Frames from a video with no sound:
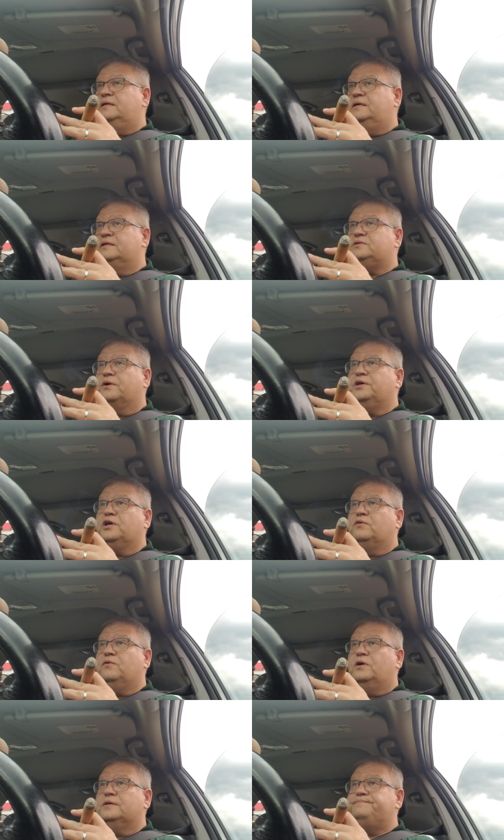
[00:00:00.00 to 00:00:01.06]
it's hard to go
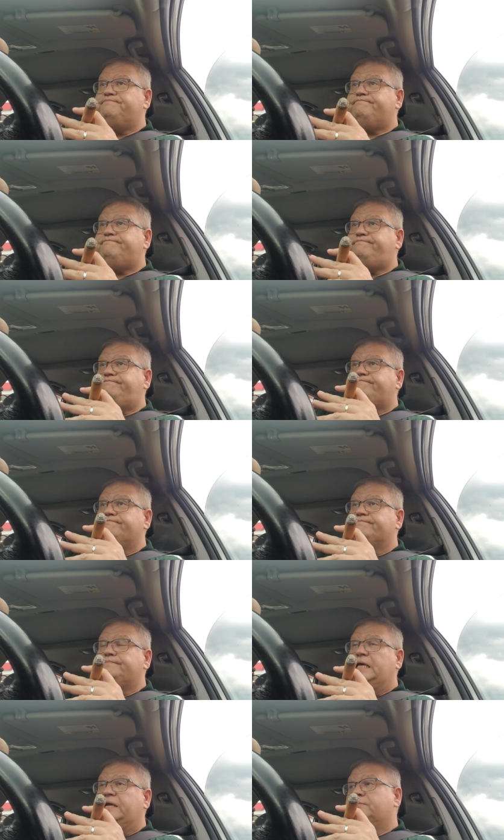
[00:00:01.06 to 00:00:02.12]
wrong.
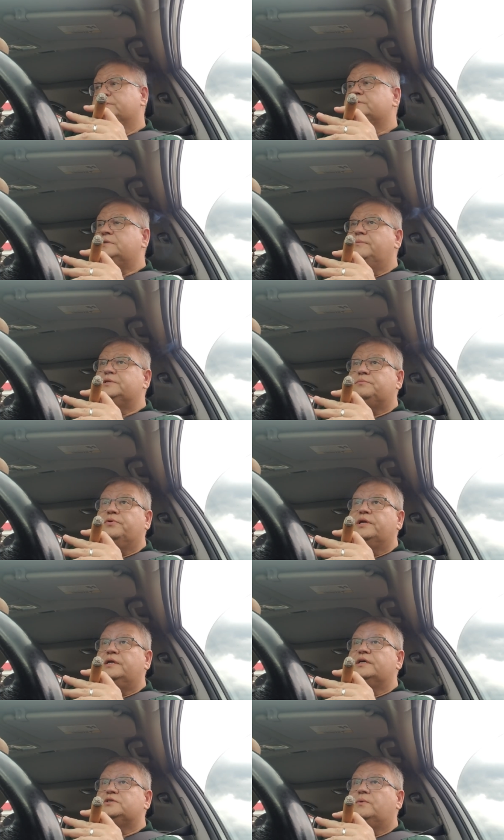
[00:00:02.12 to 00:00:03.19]
And it was it was a pretty
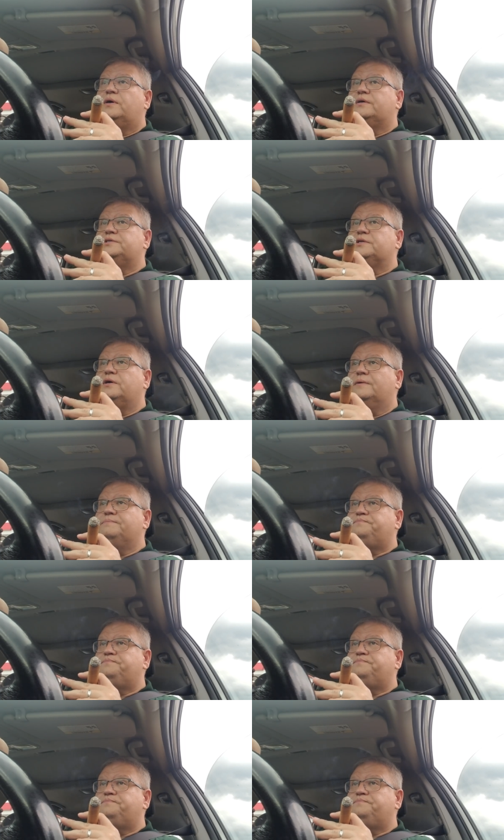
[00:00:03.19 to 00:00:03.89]
nice quality cigar.